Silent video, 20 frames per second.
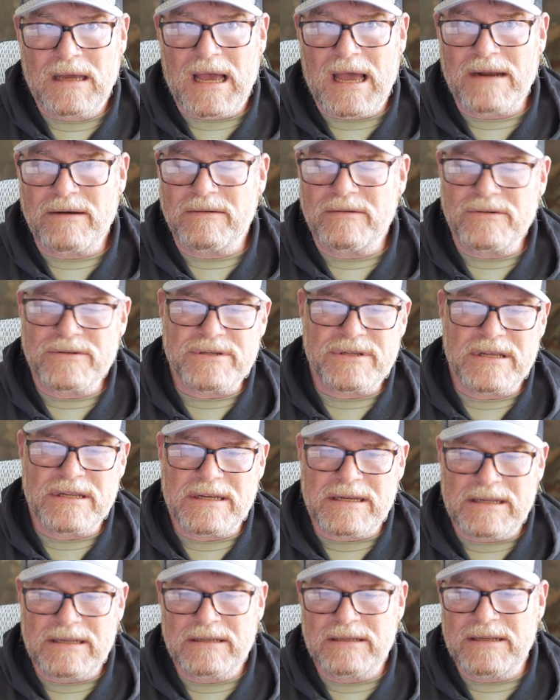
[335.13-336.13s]
I don't
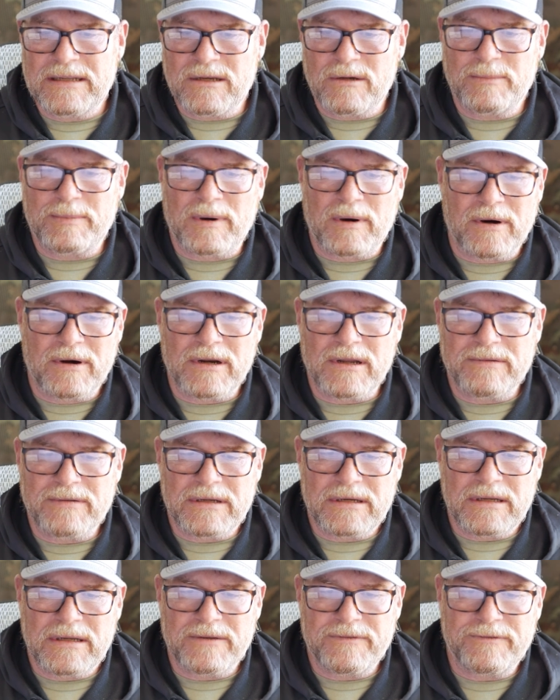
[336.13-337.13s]
understand the illegal part of
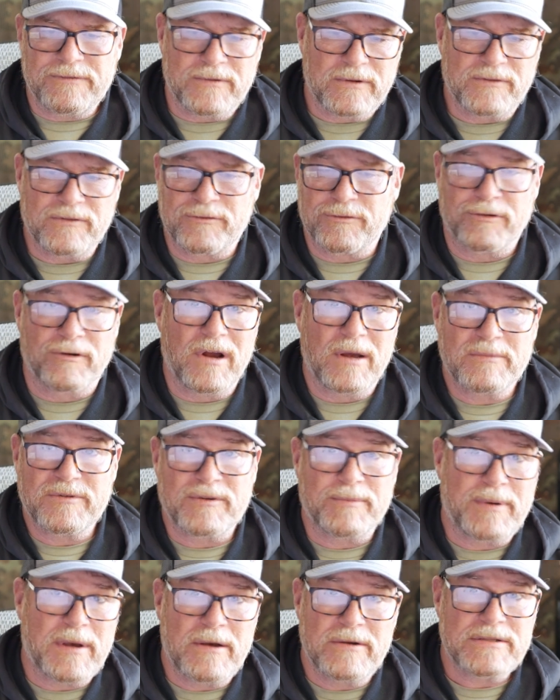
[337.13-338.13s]
it. If Trump
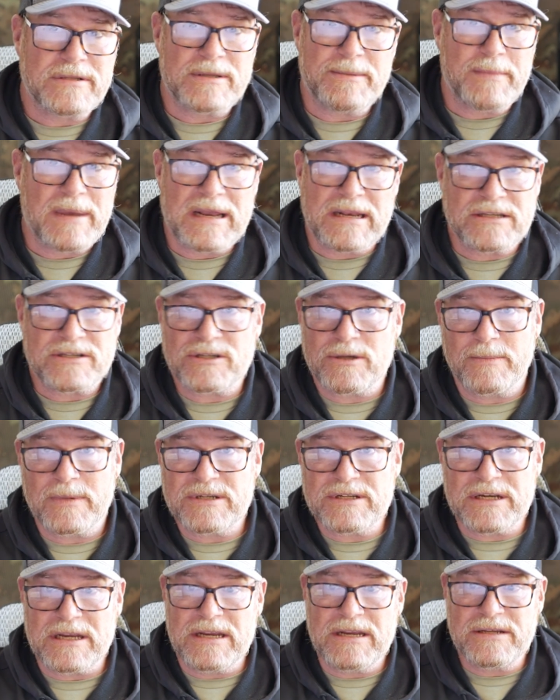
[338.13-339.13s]
supposedly made it so
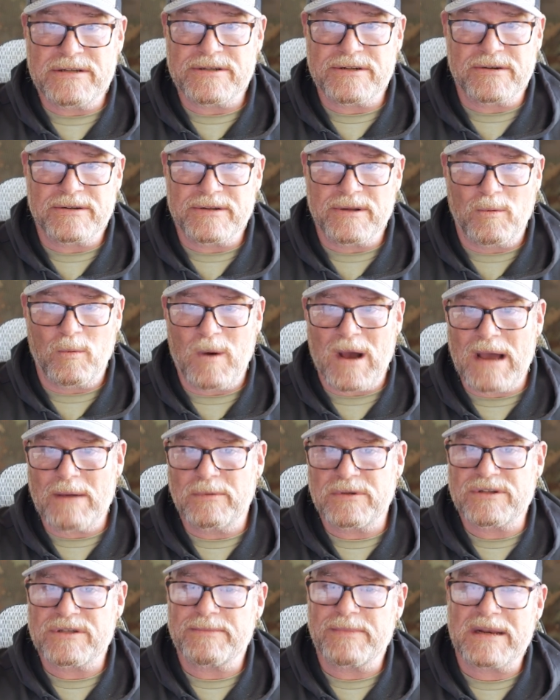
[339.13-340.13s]
much easier, then why
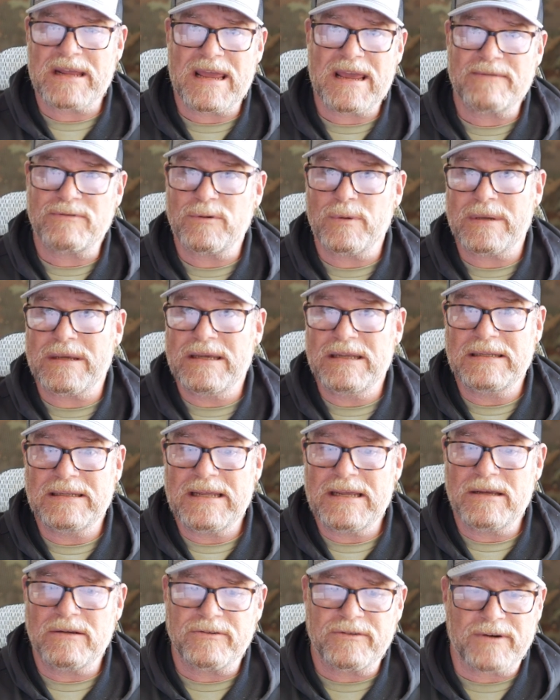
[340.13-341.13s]
would somebody have to
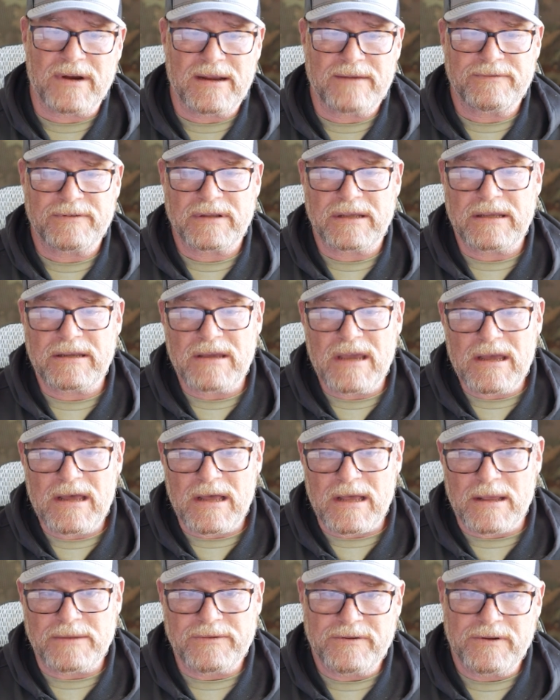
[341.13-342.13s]
illegal traffic
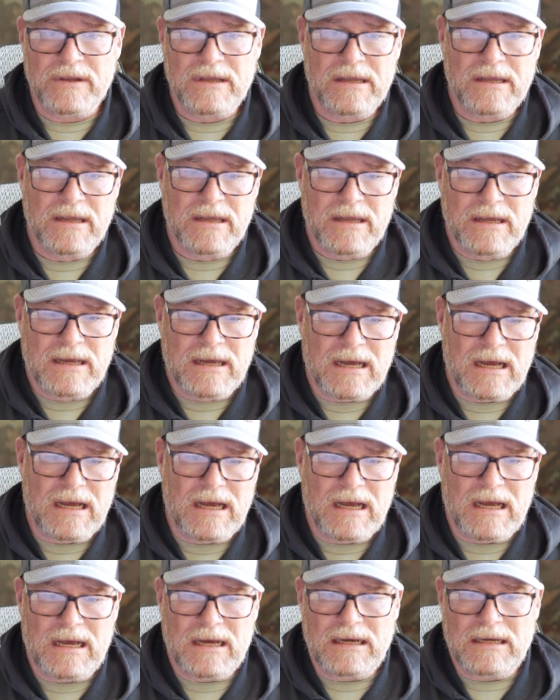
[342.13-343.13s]
guns?
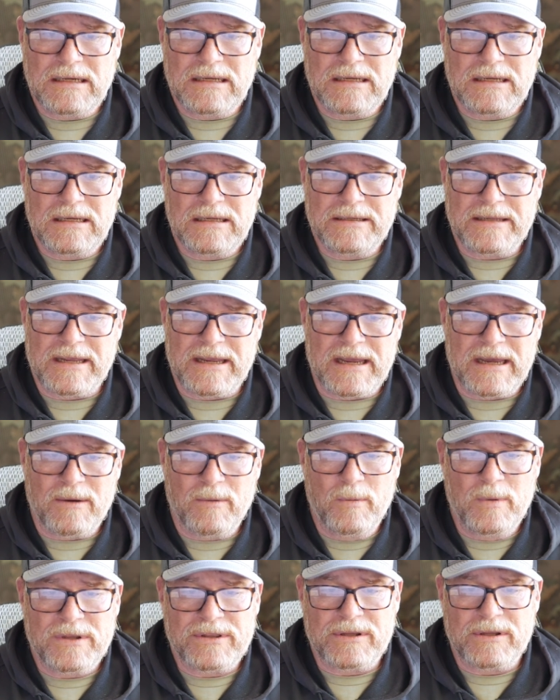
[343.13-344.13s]
Uh, yeah,
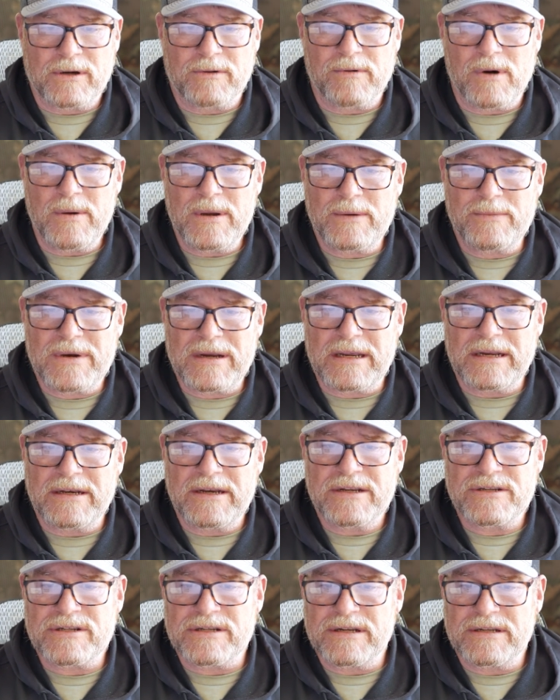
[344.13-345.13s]
with the growing
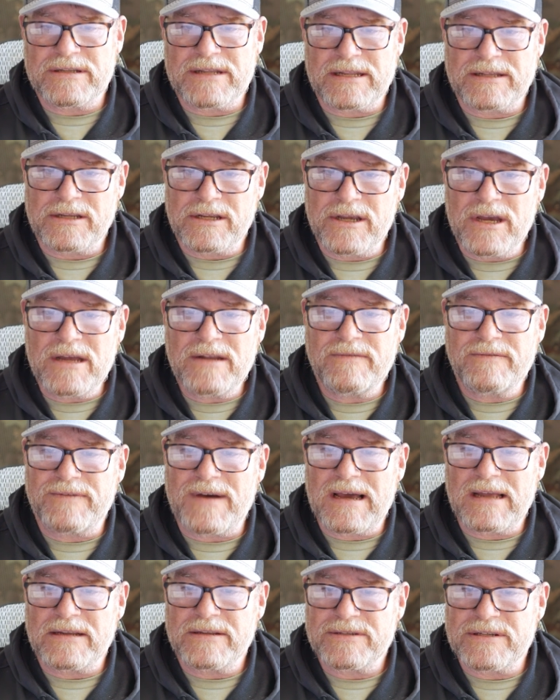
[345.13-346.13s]
recognition that gun
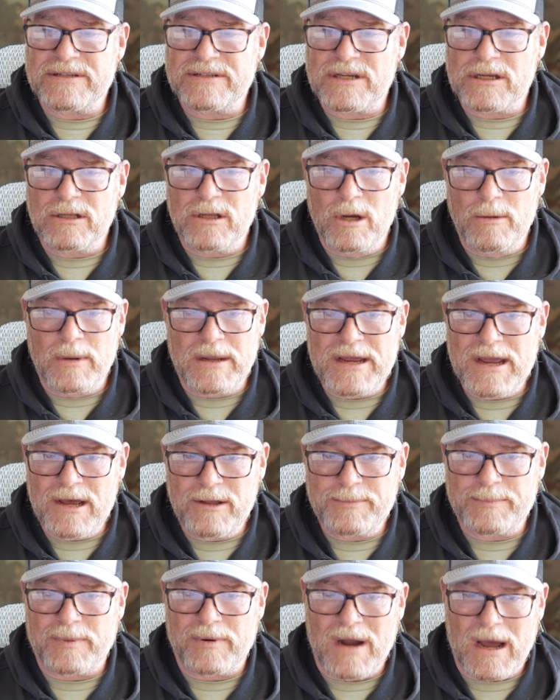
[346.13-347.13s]
violence is a global
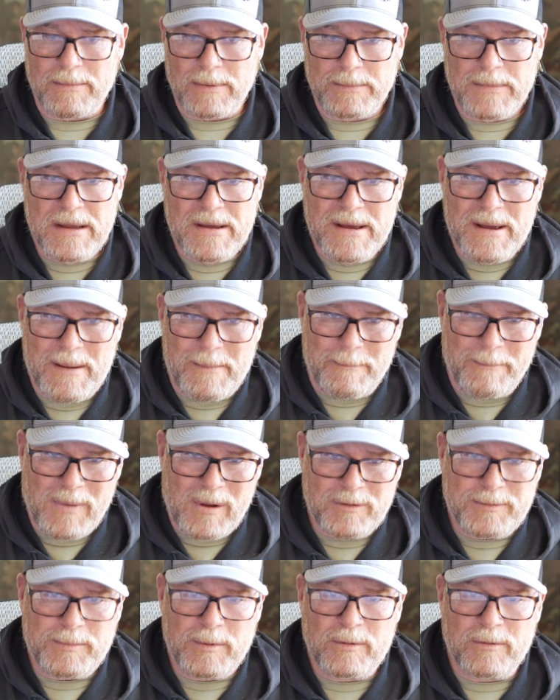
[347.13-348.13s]
health problem,
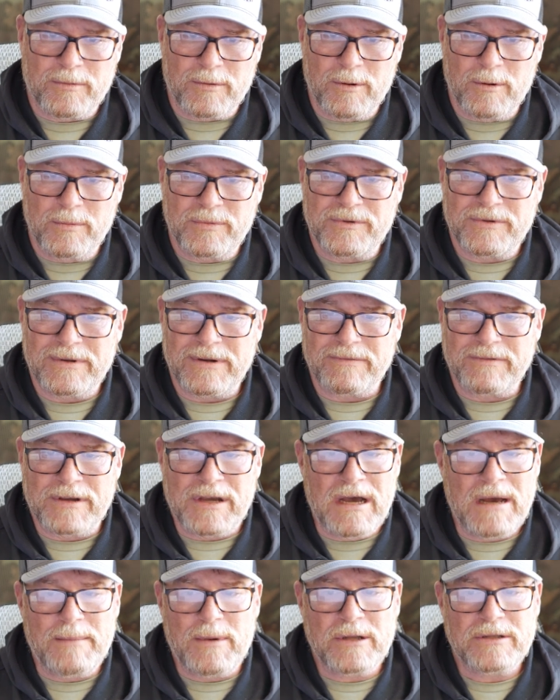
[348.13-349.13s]
multiple groups have
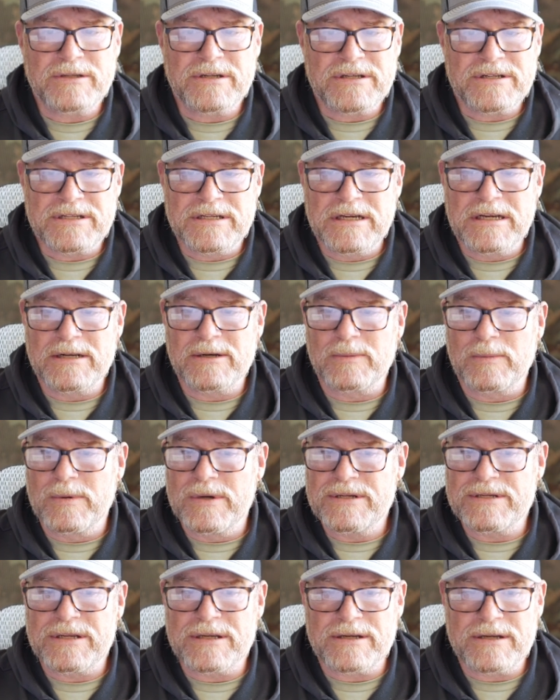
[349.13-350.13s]
come onto the scene in
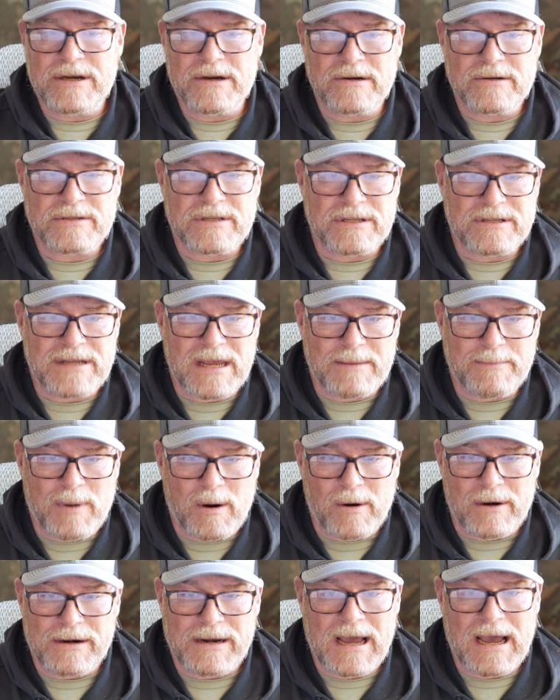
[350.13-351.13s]
recent years to take
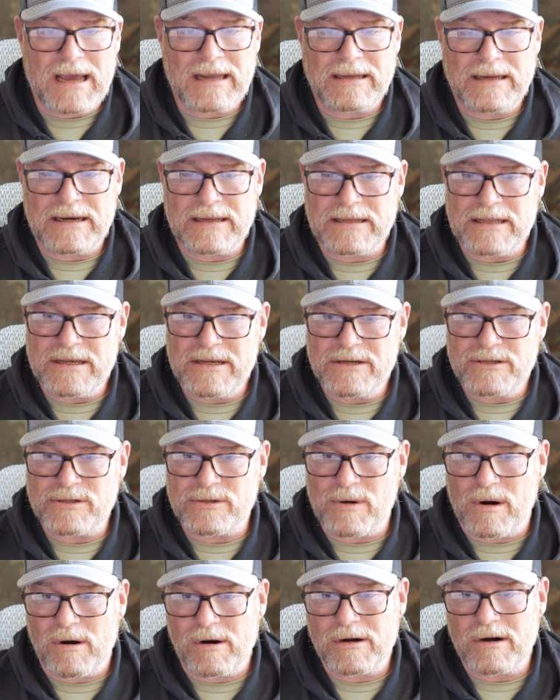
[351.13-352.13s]
part in highlighting the
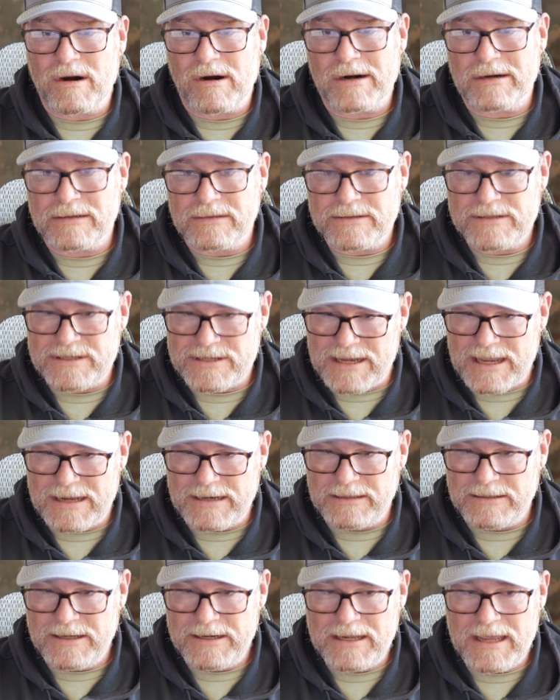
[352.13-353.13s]
issue. Hargarten
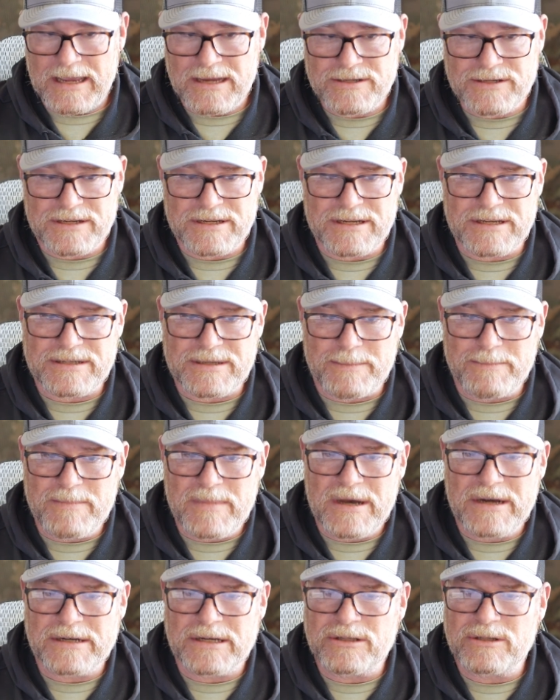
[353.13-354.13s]
said litigation is
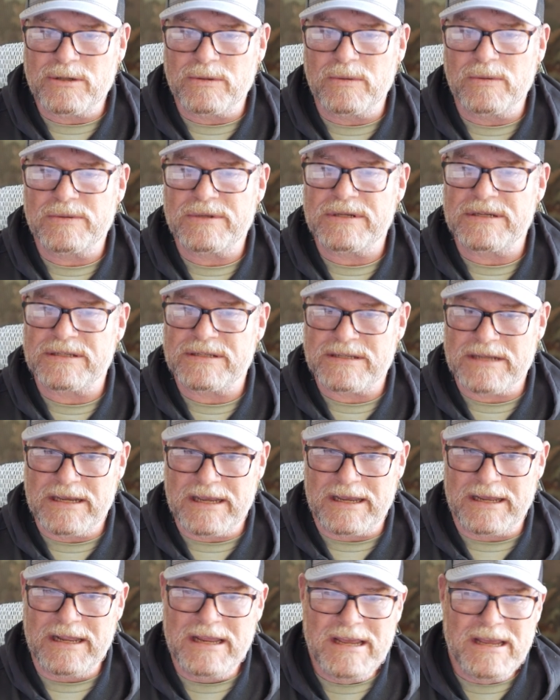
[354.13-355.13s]
among the tools, he
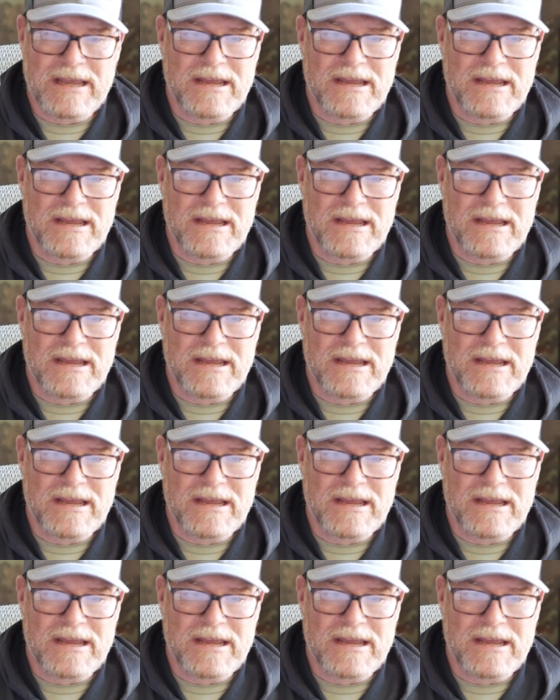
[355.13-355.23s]
said.